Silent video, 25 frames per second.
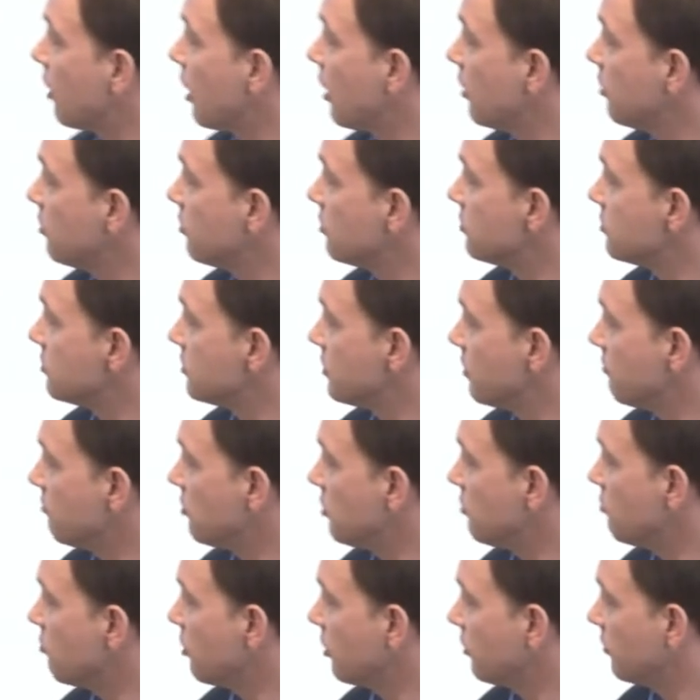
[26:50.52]

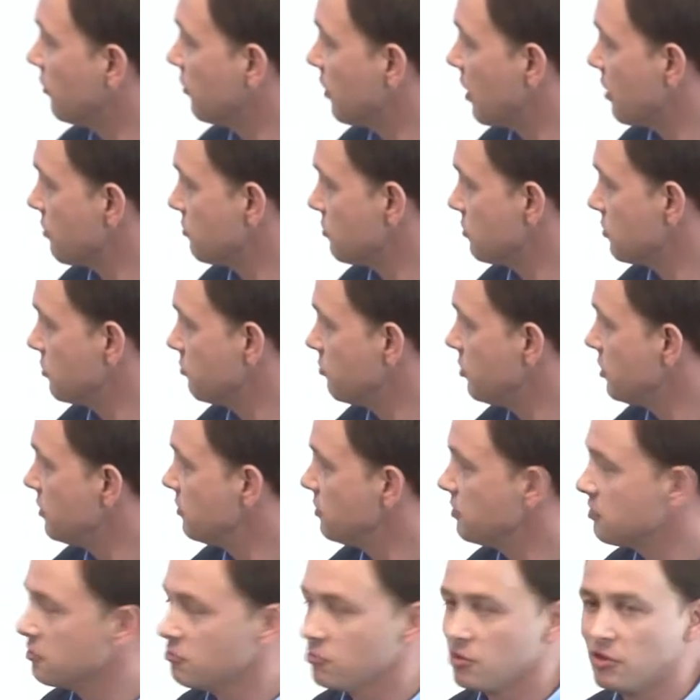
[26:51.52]
171,000
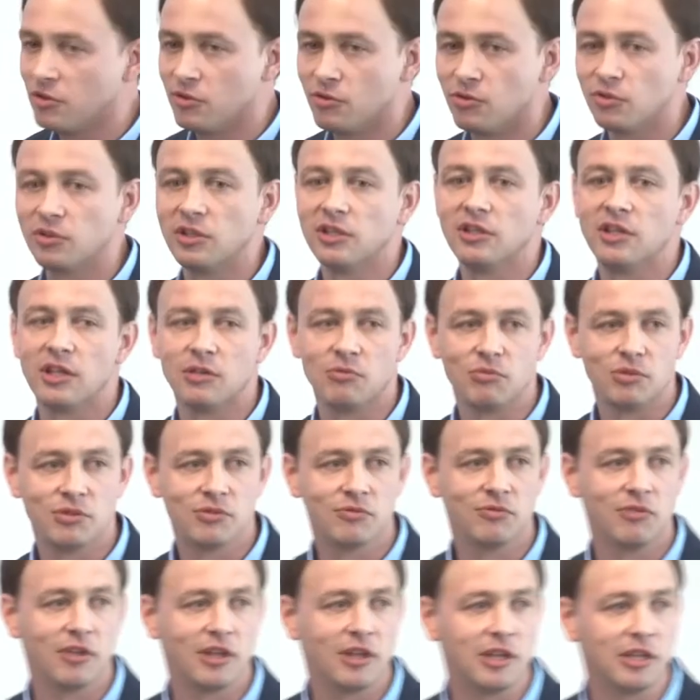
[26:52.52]
species, and we thought that that was
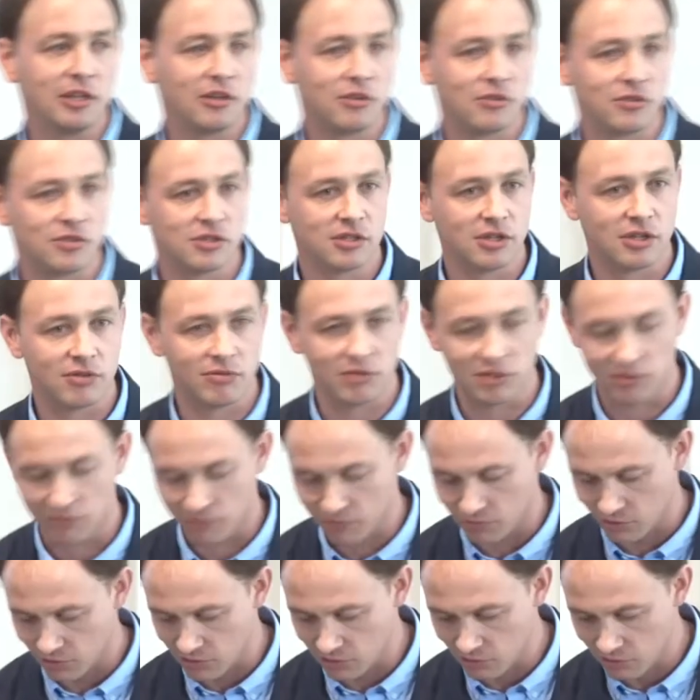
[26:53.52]
fairly conservative
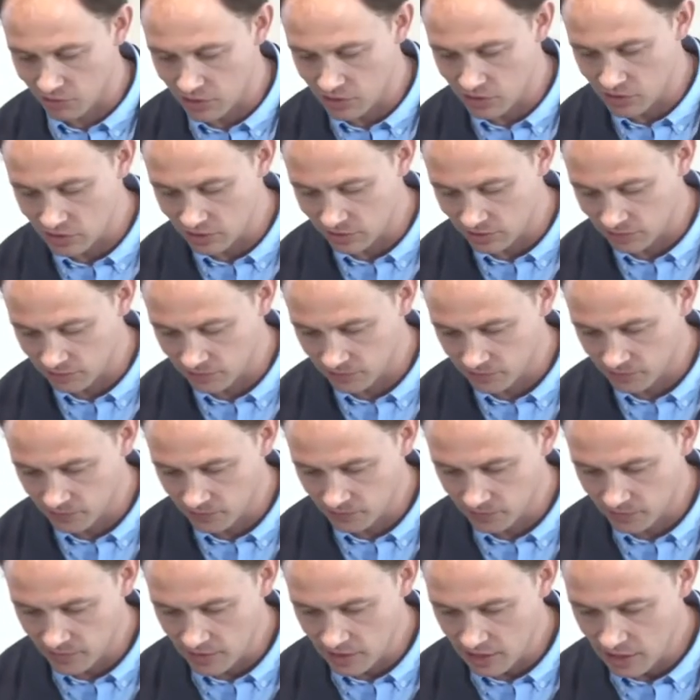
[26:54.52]
for the region.
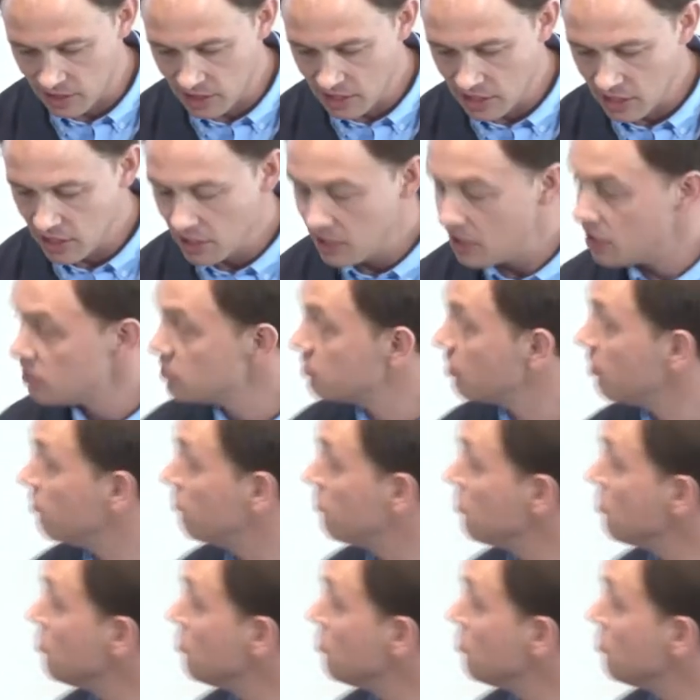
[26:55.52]
So if